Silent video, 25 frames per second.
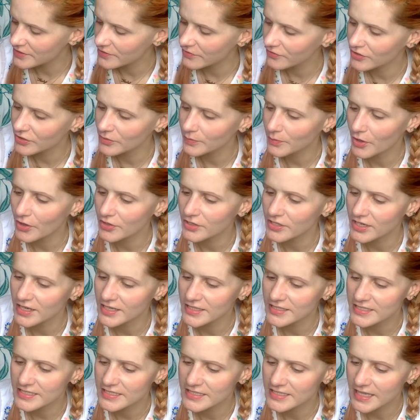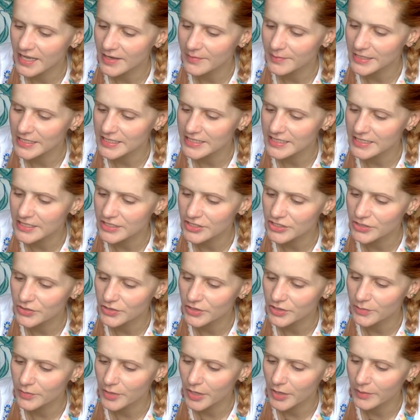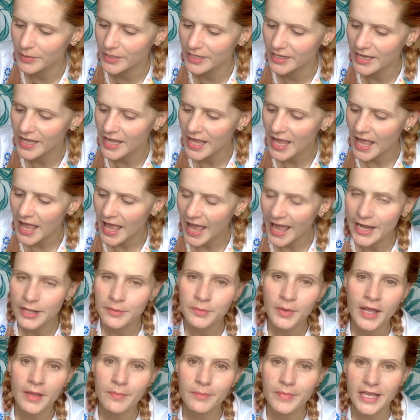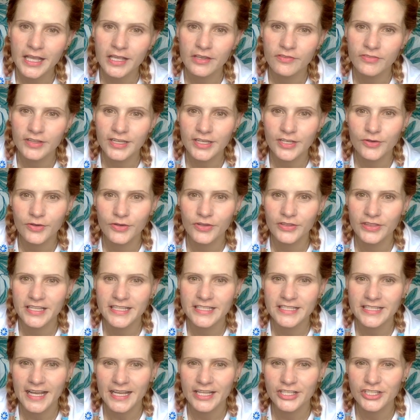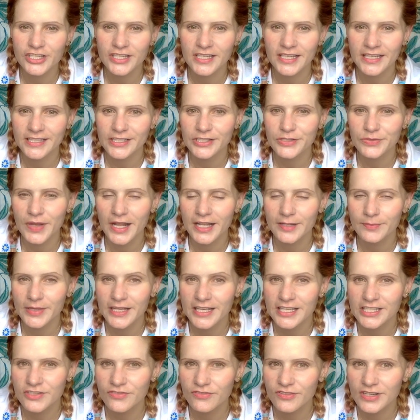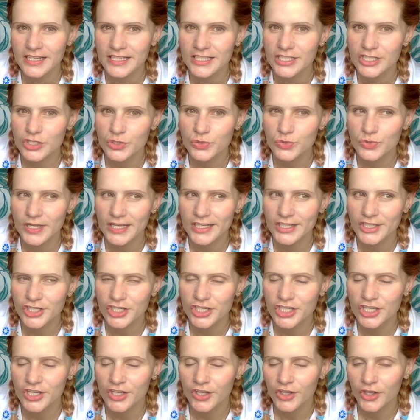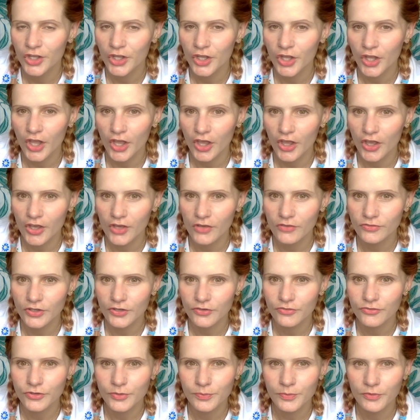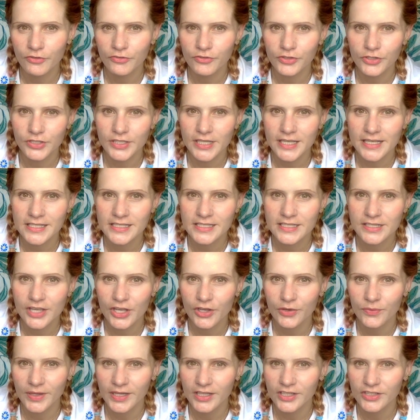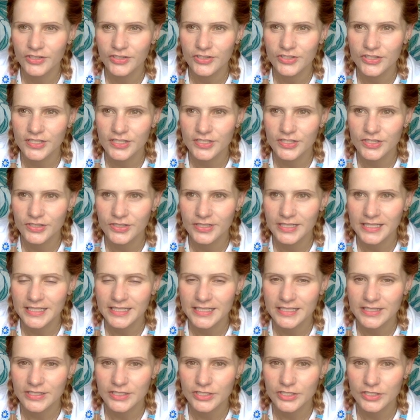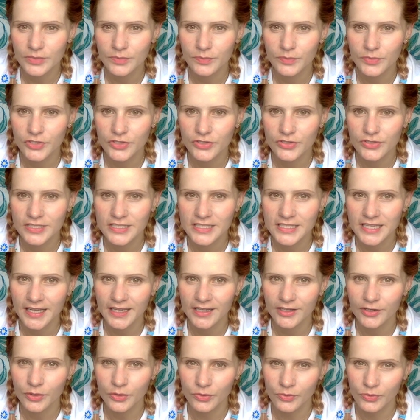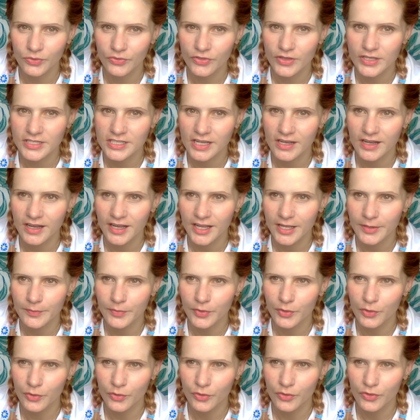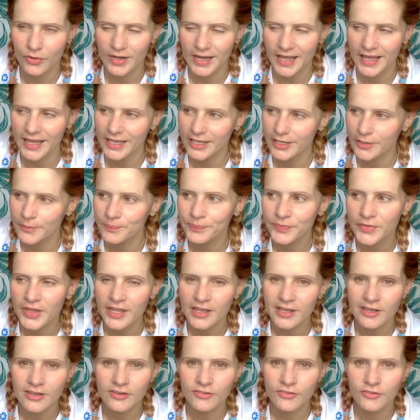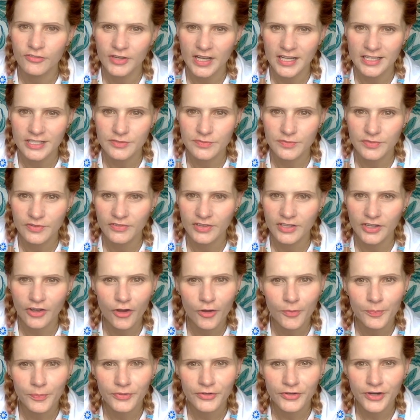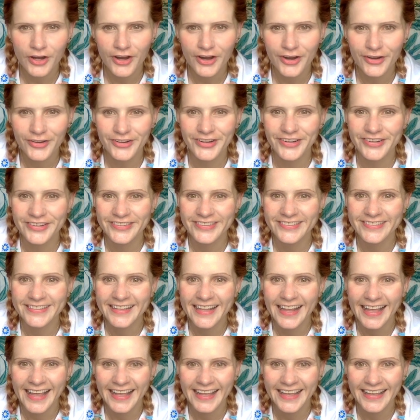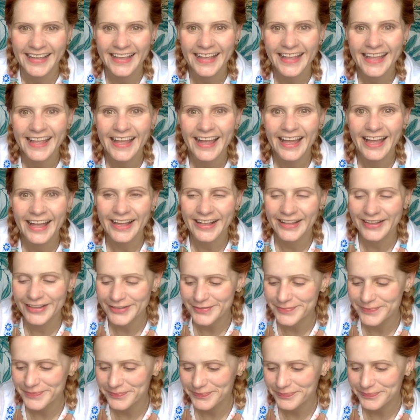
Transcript: a few podcasts that I'm listening to at the moment, and I might make a video on this actually as well, because I've really switched over from a few years ago when I used to listen to music all the time, or like Phantom of the Opera, or like I